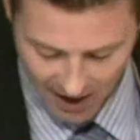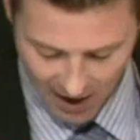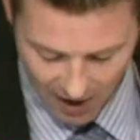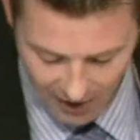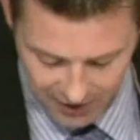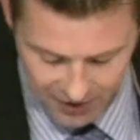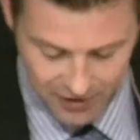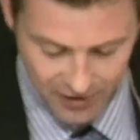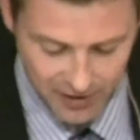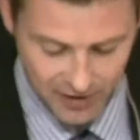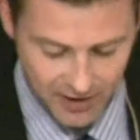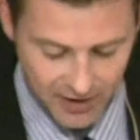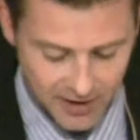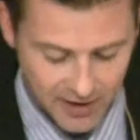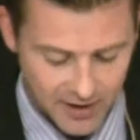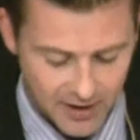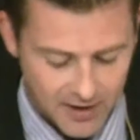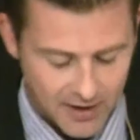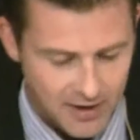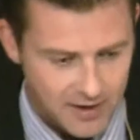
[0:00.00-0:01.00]
under
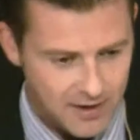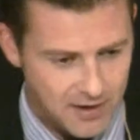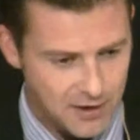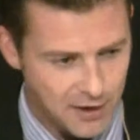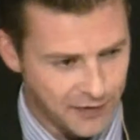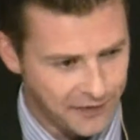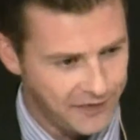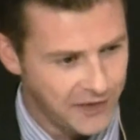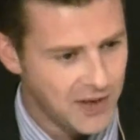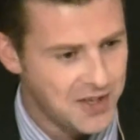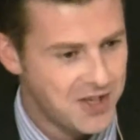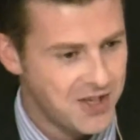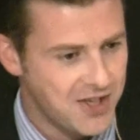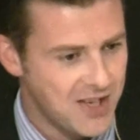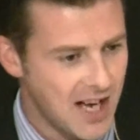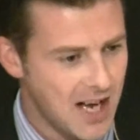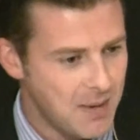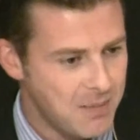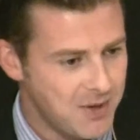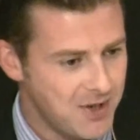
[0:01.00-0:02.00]
your
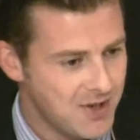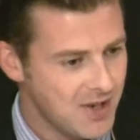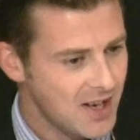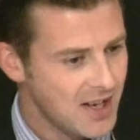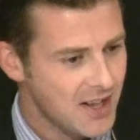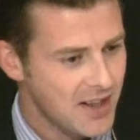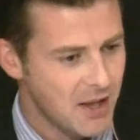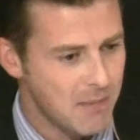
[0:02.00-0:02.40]
footsteps.